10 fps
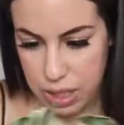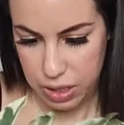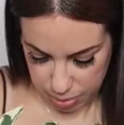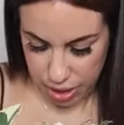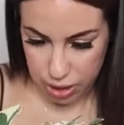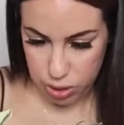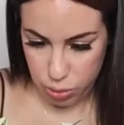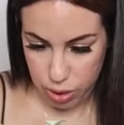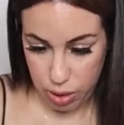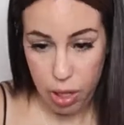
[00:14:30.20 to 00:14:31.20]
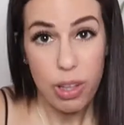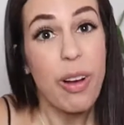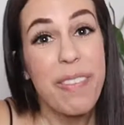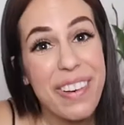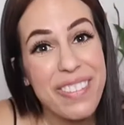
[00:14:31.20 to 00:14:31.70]
I'm getting soil all
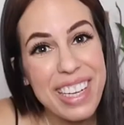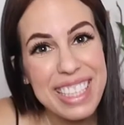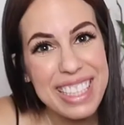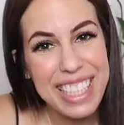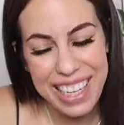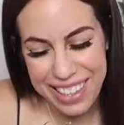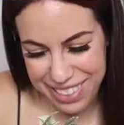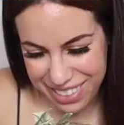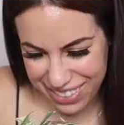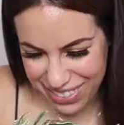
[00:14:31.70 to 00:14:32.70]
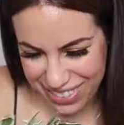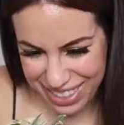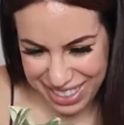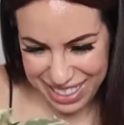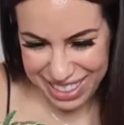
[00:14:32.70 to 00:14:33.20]
over myself.
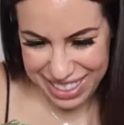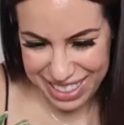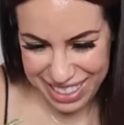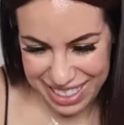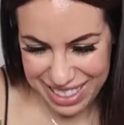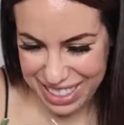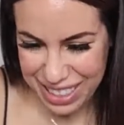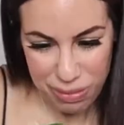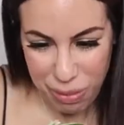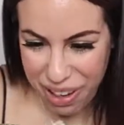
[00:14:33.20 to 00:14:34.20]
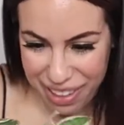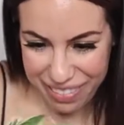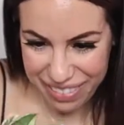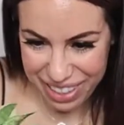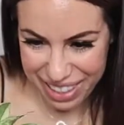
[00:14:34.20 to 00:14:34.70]
That's just part
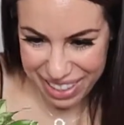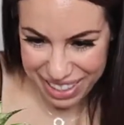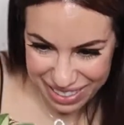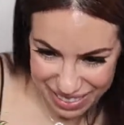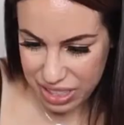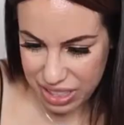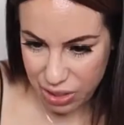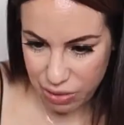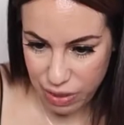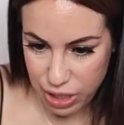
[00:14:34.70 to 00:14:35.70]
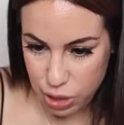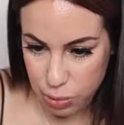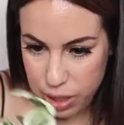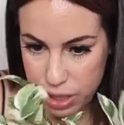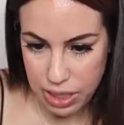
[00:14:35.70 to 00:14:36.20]
of it. So if I do
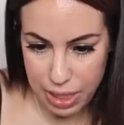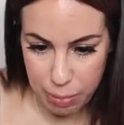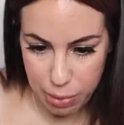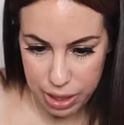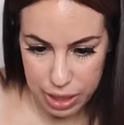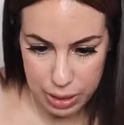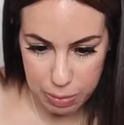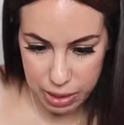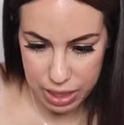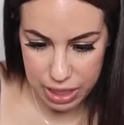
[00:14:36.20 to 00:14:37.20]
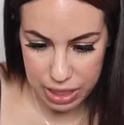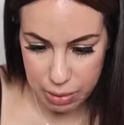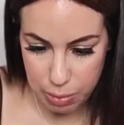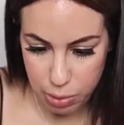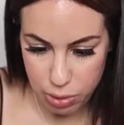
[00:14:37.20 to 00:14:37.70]
want to separate this plant into
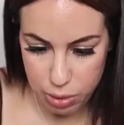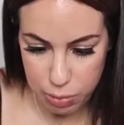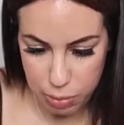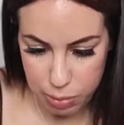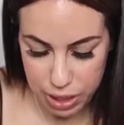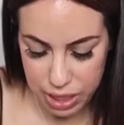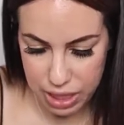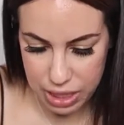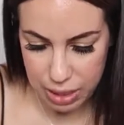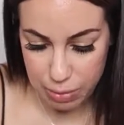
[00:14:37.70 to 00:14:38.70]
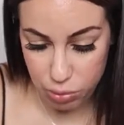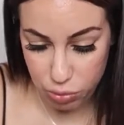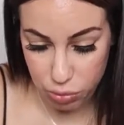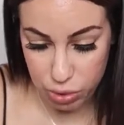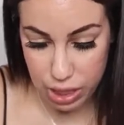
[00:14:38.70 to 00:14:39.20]
multiple plants, I'm
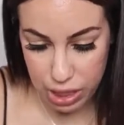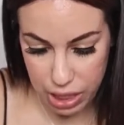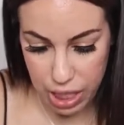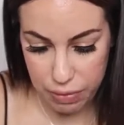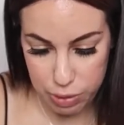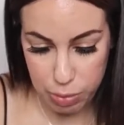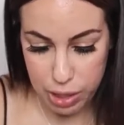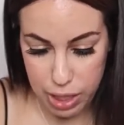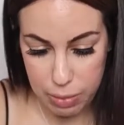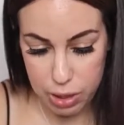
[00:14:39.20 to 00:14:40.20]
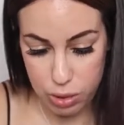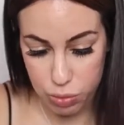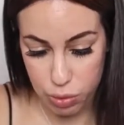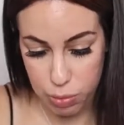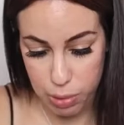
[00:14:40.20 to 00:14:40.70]
really gonna have to break up this
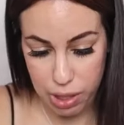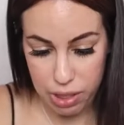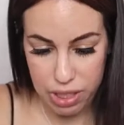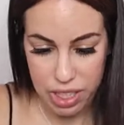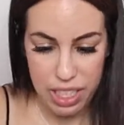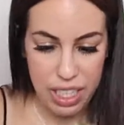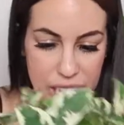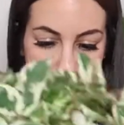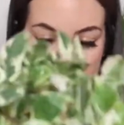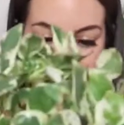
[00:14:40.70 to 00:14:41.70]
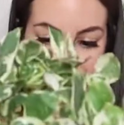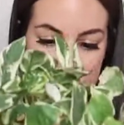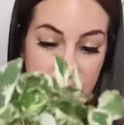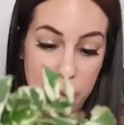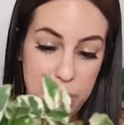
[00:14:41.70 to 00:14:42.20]
root ball. And
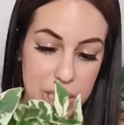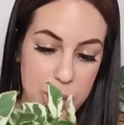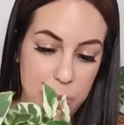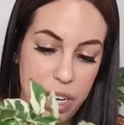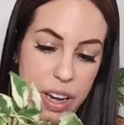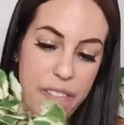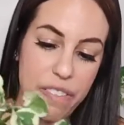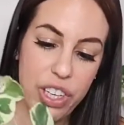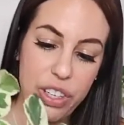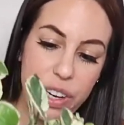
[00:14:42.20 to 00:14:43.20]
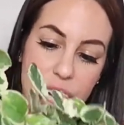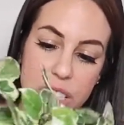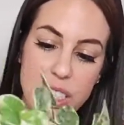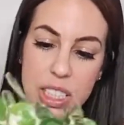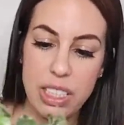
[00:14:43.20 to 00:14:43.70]
I'm gonna speed it up for you
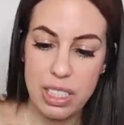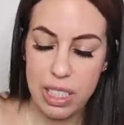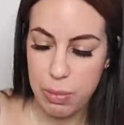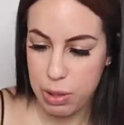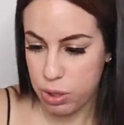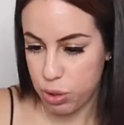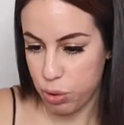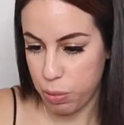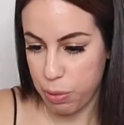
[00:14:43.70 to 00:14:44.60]
guys because it's gonna be super